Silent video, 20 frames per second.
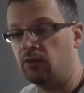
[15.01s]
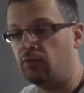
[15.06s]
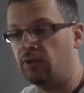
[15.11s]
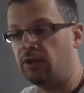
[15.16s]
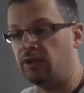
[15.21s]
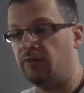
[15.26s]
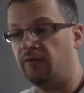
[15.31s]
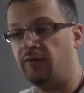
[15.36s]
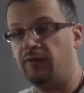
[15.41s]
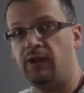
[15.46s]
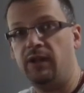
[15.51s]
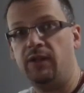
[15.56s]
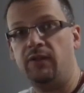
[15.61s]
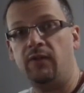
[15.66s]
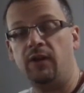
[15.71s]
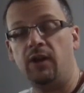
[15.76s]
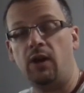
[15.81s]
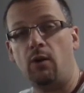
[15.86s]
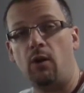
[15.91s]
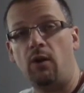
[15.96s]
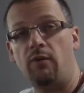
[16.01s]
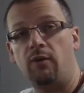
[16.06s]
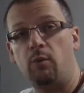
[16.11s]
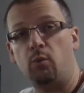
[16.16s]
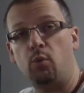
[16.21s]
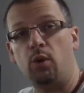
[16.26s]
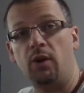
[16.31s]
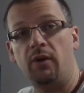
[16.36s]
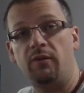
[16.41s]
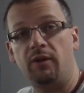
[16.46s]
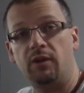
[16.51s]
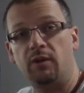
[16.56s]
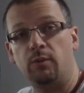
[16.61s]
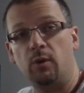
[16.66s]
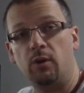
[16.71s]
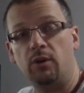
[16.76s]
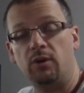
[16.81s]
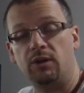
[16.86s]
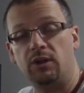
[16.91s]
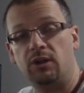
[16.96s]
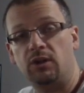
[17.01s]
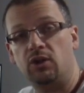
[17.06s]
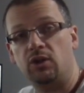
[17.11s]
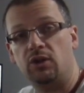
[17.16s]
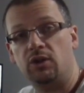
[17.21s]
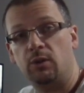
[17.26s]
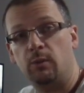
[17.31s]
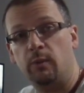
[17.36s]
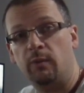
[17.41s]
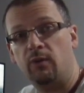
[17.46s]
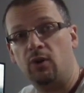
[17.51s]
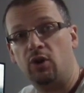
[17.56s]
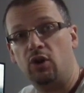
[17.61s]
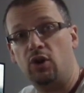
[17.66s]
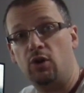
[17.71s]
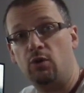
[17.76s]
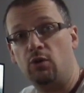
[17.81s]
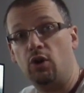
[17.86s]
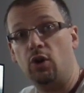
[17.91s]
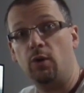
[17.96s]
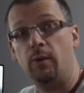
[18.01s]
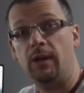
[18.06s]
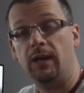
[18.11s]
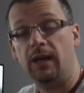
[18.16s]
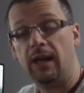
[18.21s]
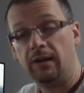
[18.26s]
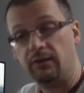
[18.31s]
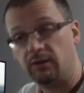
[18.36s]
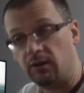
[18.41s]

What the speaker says: The reason for this video over the previous ones is just that we've got a new GUI now,